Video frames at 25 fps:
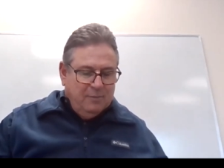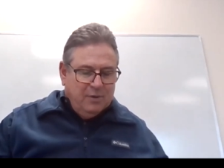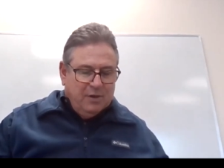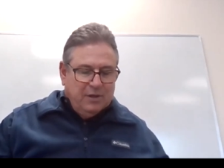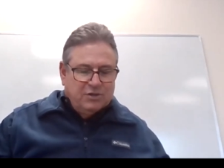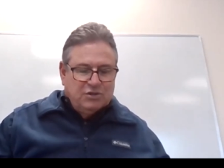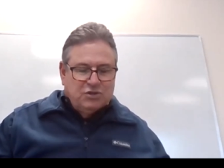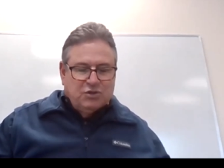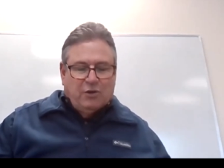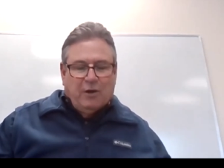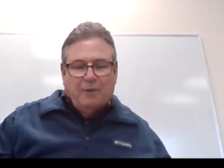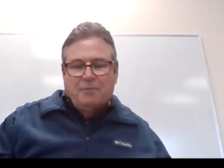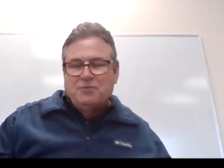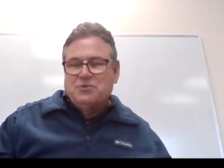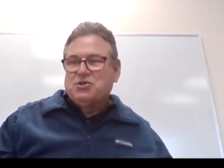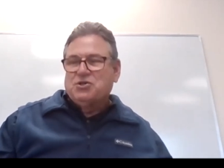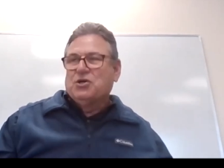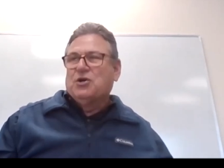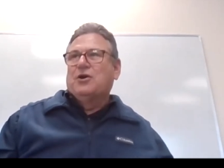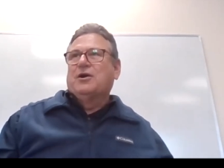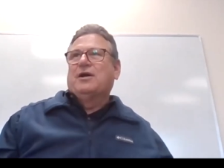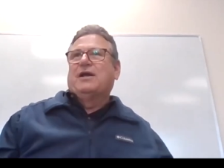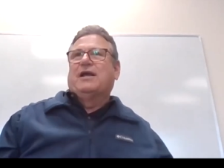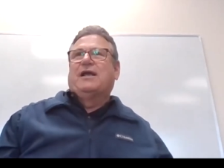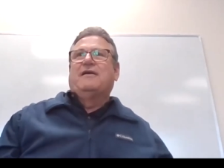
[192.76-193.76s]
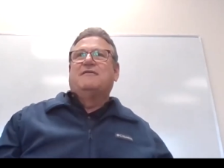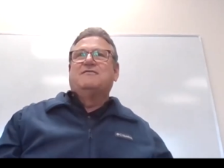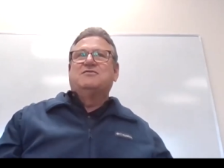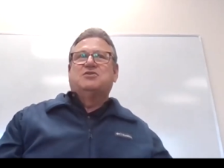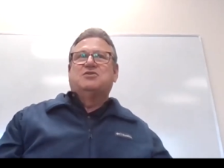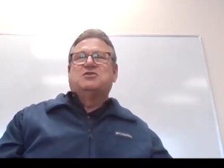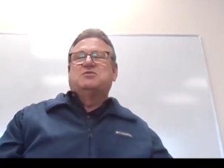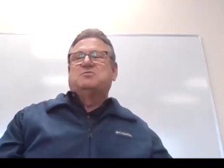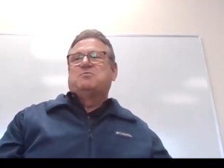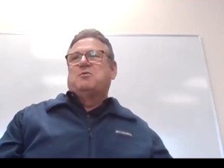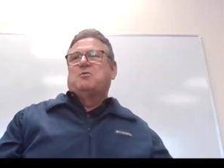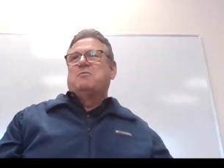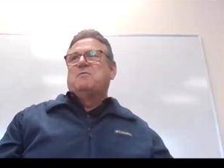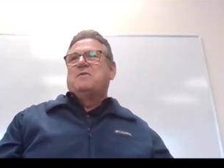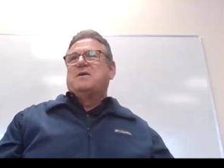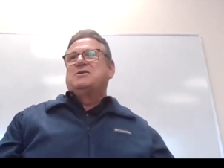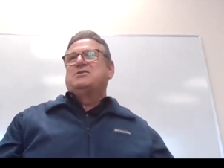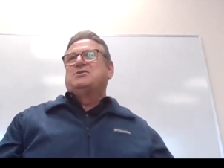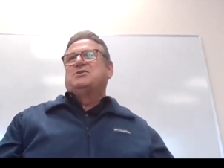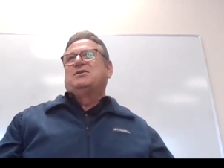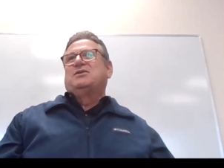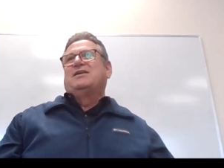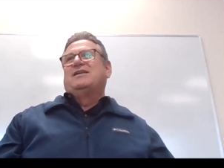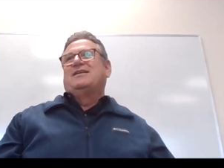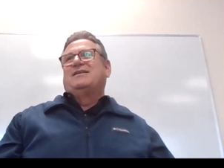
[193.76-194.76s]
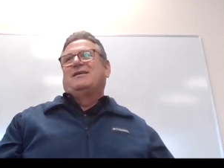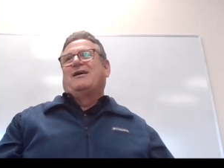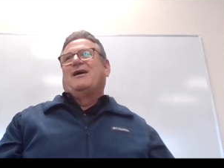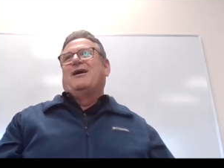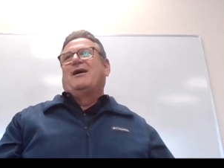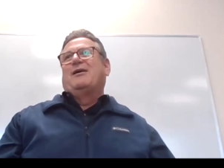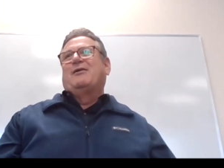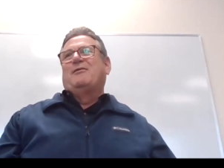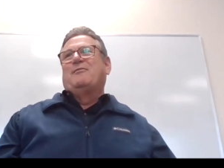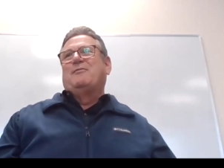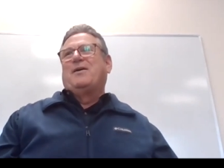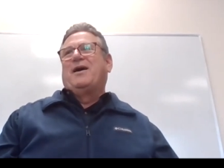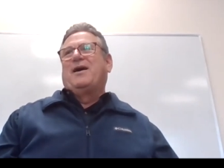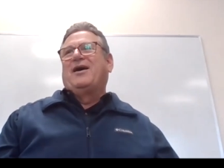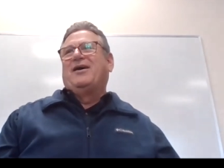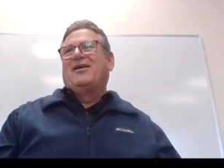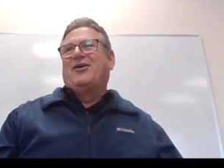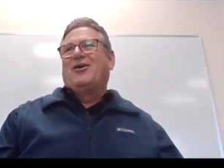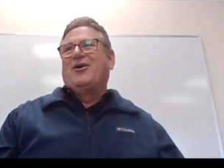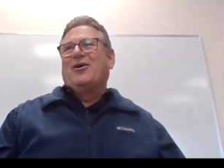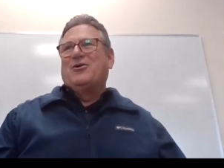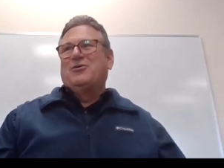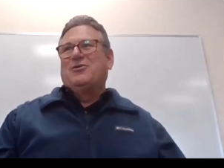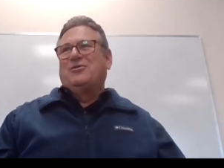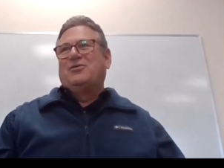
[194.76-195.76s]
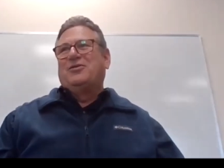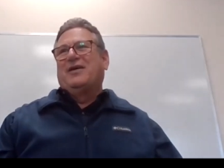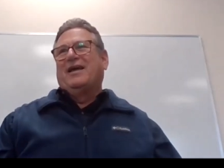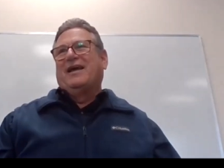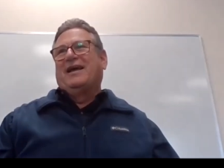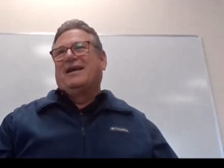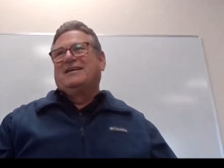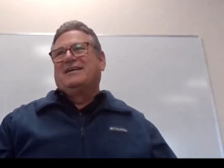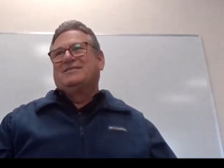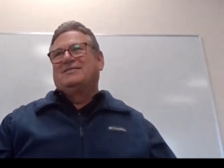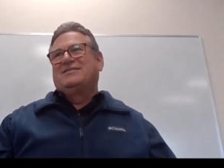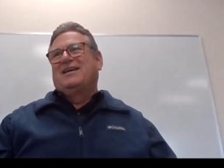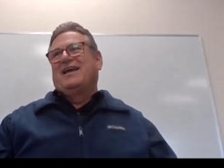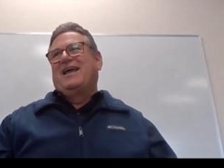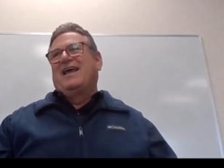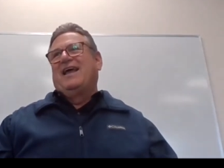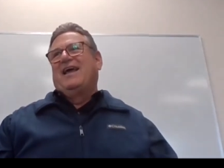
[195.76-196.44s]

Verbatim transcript: but scripture gives us permission to talk about hard things.